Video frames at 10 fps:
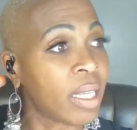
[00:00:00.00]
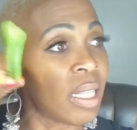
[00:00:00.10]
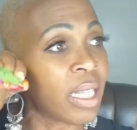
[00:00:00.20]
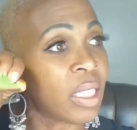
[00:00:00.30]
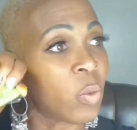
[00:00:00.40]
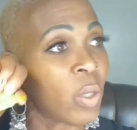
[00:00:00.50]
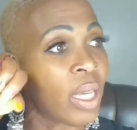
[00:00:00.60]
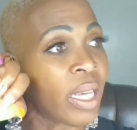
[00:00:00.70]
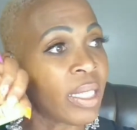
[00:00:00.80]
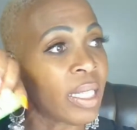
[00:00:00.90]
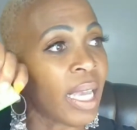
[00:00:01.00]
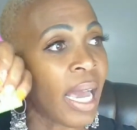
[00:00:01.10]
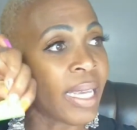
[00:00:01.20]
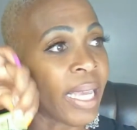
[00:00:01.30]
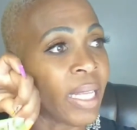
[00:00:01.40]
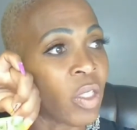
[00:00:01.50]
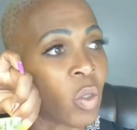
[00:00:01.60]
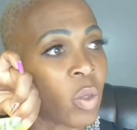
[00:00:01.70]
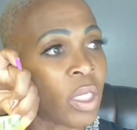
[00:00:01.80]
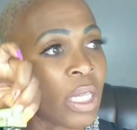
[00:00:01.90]
And this week it's the
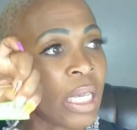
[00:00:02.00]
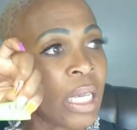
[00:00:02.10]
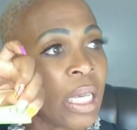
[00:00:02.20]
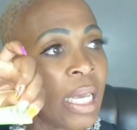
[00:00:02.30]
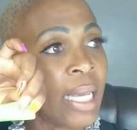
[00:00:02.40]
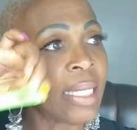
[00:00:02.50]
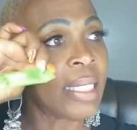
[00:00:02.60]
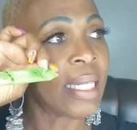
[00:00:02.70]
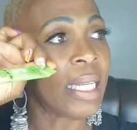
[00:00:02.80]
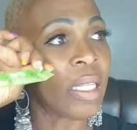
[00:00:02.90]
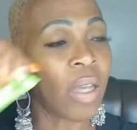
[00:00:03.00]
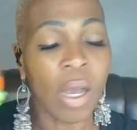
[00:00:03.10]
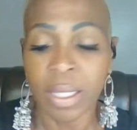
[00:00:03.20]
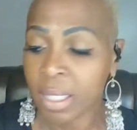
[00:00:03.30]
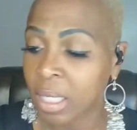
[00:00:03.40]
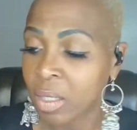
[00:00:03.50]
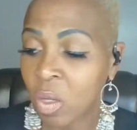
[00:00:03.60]
ISO tea, it's a detox tea.